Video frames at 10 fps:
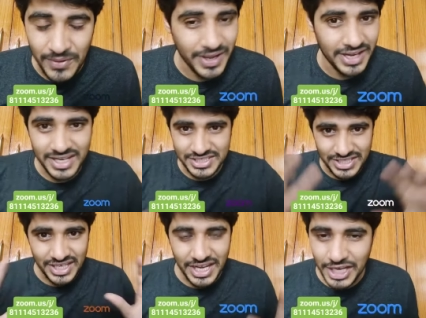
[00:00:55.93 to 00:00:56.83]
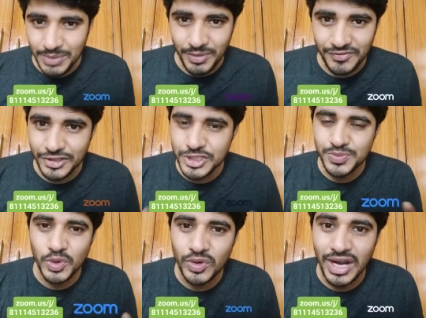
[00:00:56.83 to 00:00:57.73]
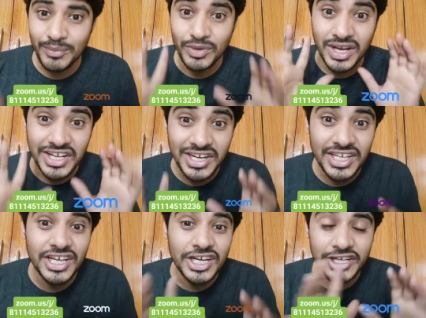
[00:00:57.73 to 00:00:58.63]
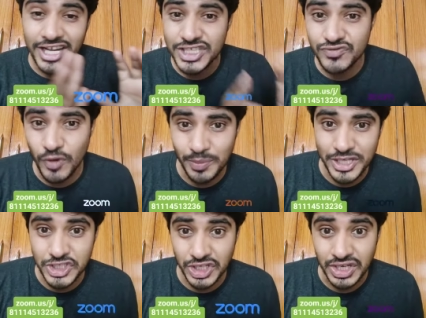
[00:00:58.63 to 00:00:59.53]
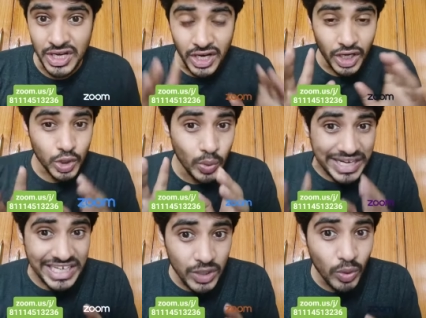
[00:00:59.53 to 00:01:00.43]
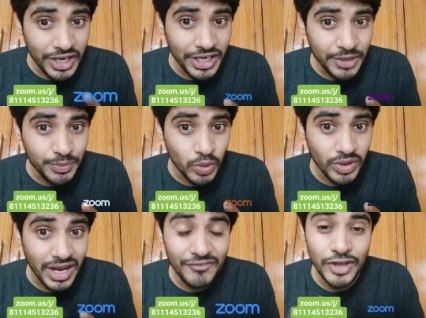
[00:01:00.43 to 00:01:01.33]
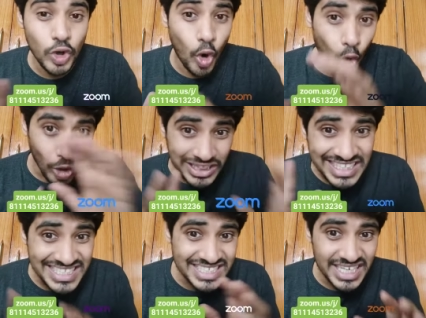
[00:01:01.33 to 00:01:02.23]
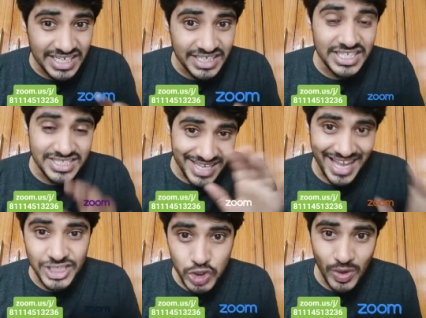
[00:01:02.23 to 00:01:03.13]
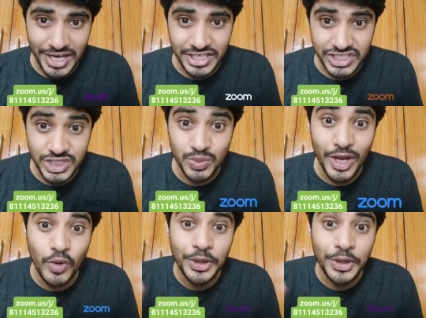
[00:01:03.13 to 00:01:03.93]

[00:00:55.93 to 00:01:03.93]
Okay, and guys, then I came up with this program, Career Transformation, a 21-day program where all these techniques and strategies, we are